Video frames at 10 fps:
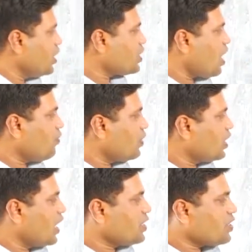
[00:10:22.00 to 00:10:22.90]
in this graph
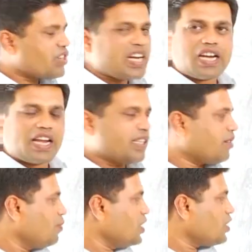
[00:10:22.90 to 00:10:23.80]
there is a straight
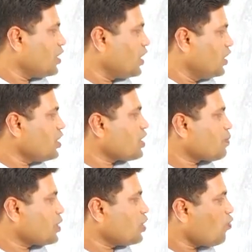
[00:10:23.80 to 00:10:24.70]
line, means this
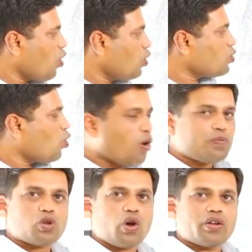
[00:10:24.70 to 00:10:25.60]
substance follows
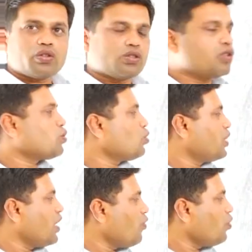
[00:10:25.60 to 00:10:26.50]
Ohm's law. So
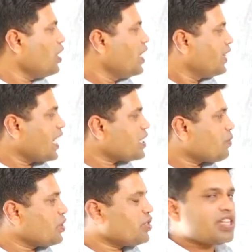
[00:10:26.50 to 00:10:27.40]
therefore that
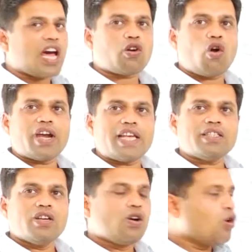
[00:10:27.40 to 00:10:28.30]
substances are called as
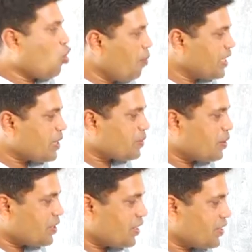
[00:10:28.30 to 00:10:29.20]
ohmic
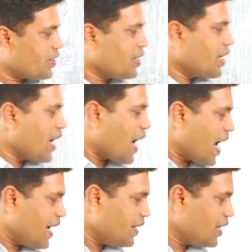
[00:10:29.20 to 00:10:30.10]
substances.
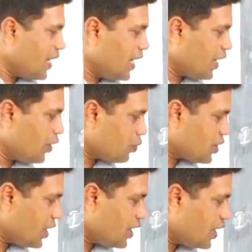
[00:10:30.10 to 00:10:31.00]
And here you
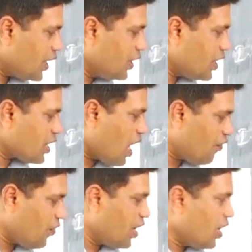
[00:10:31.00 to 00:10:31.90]
see in this
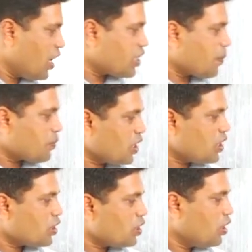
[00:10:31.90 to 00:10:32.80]
graph a
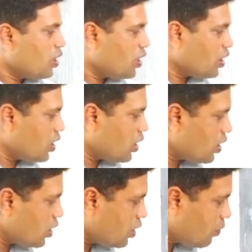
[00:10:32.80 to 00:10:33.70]
substance
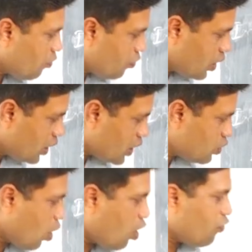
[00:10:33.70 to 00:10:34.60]

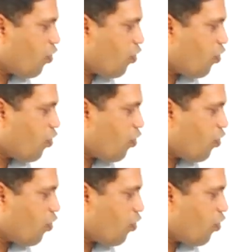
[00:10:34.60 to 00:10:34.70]
does not